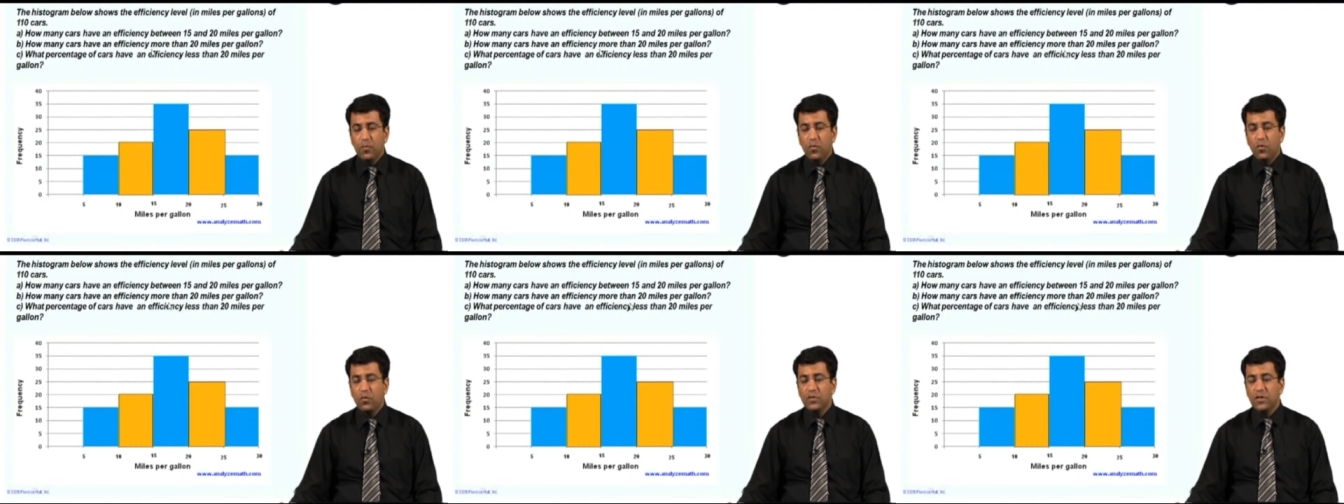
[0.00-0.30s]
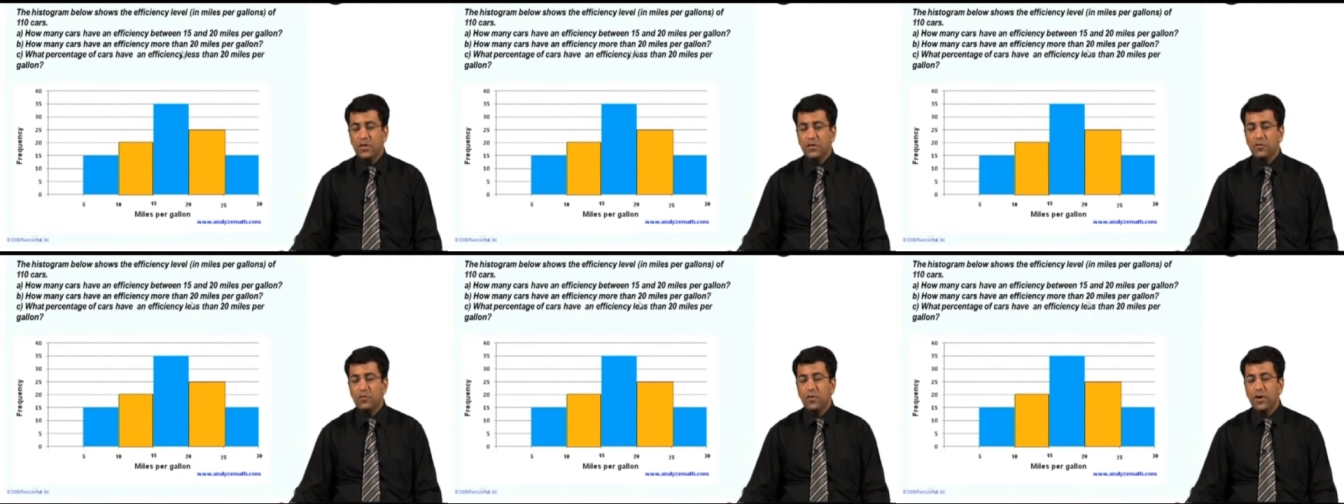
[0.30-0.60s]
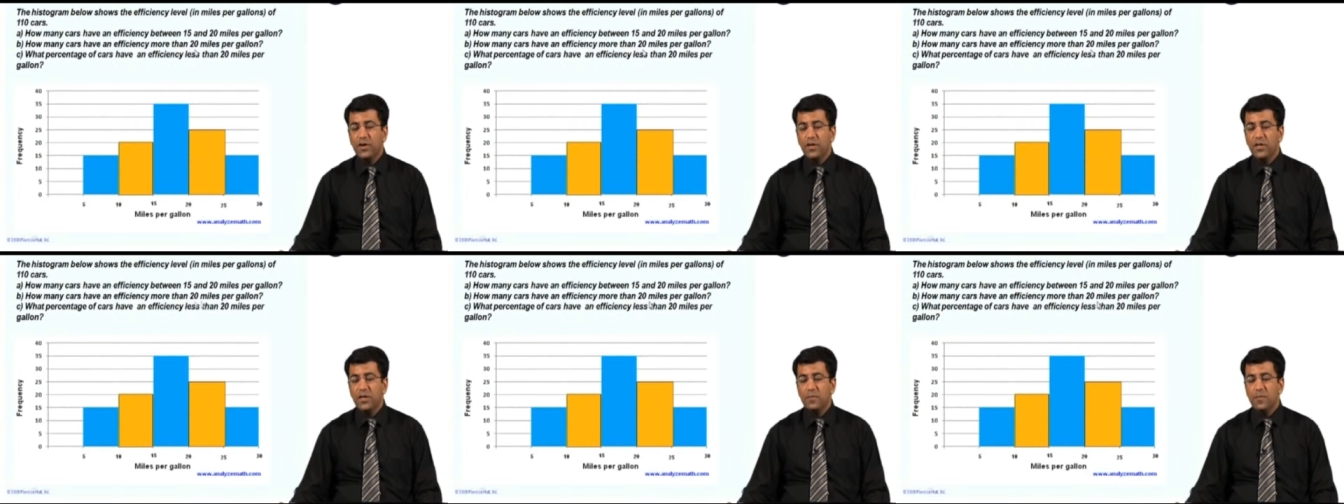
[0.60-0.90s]
more than
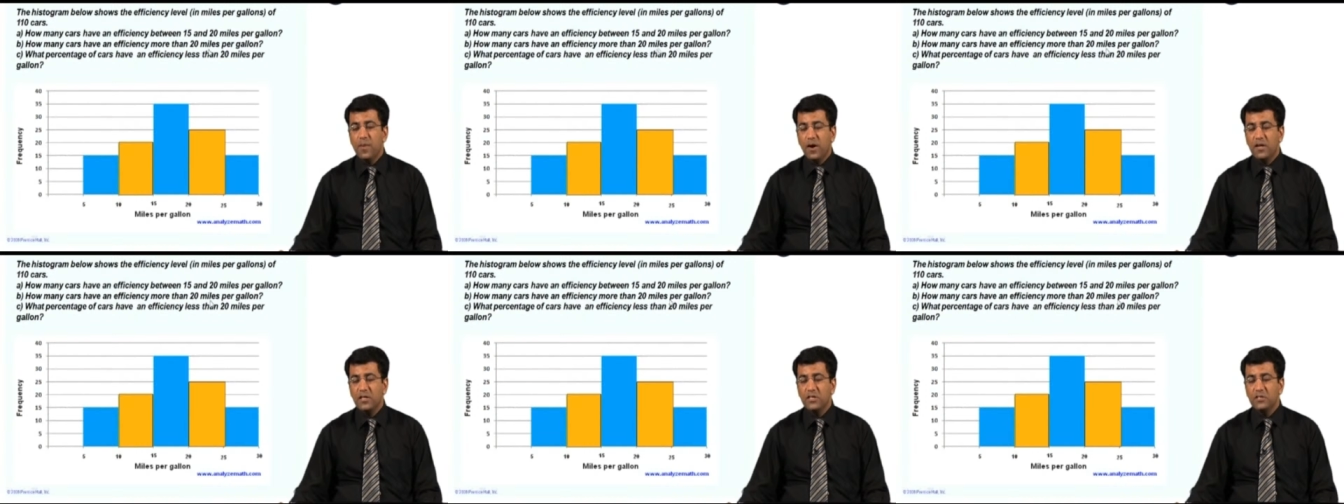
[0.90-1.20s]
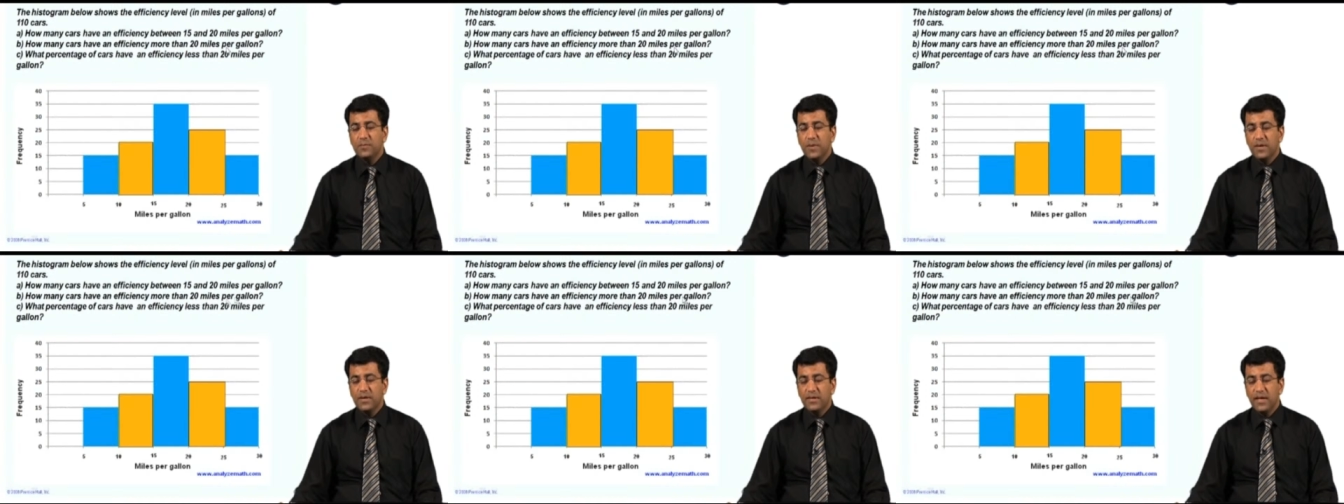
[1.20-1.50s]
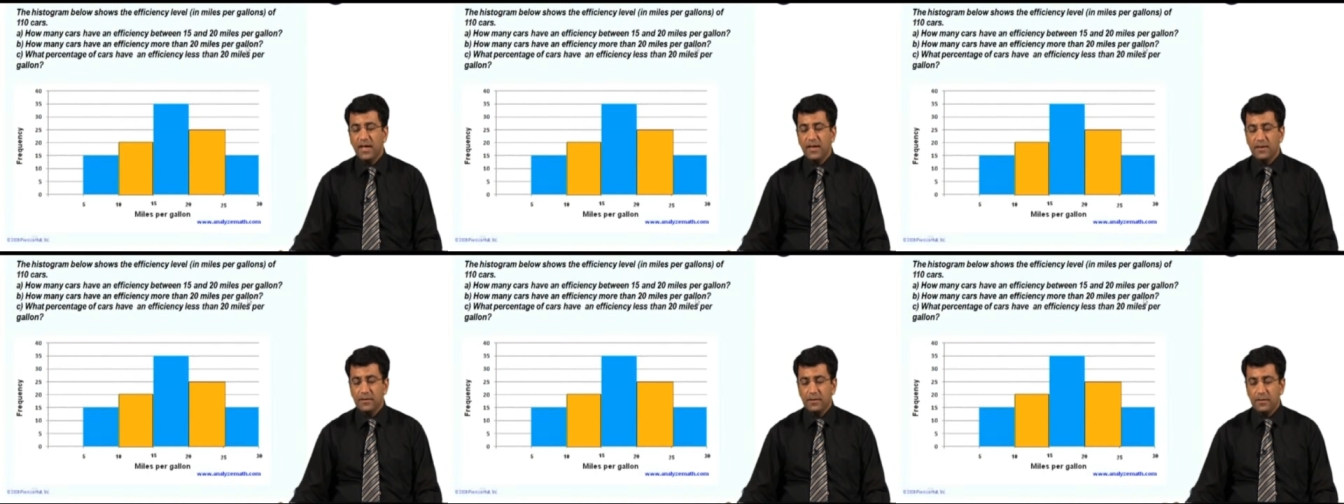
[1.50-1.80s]
20 miles per
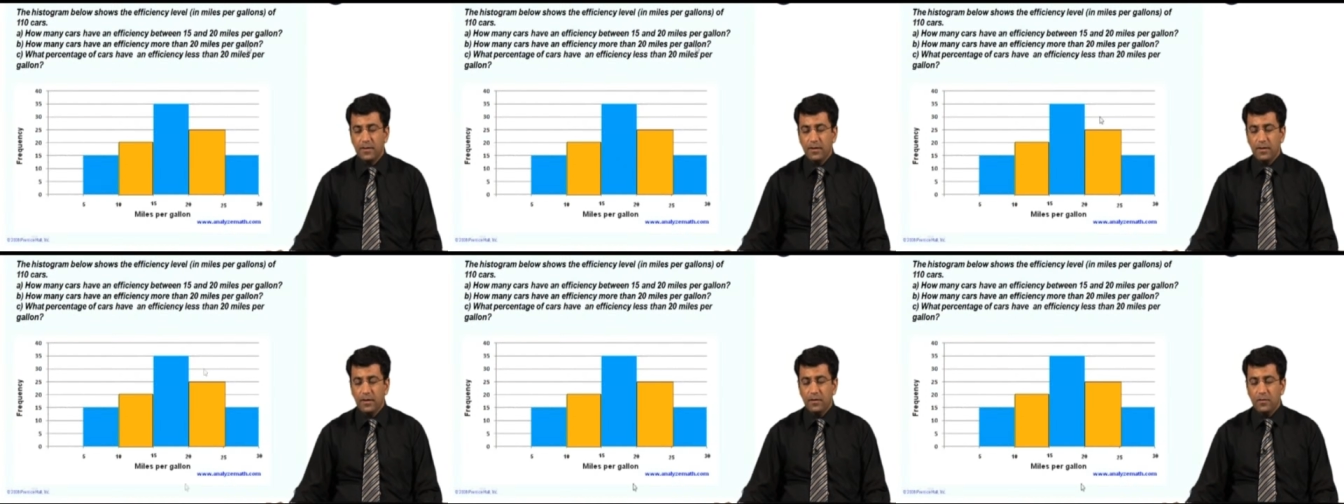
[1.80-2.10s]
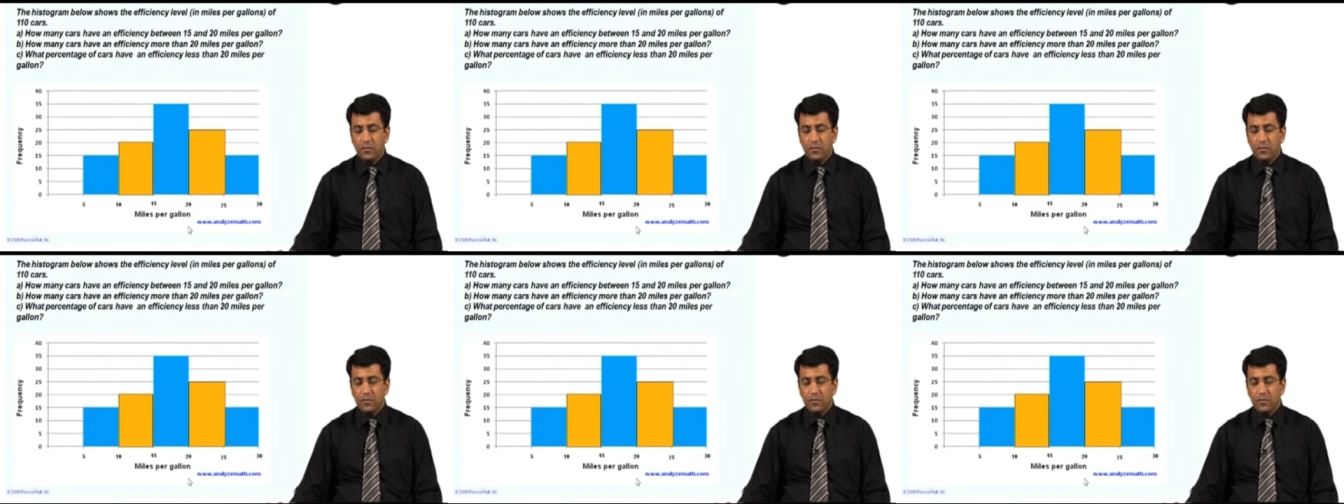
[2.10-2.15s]
gallon?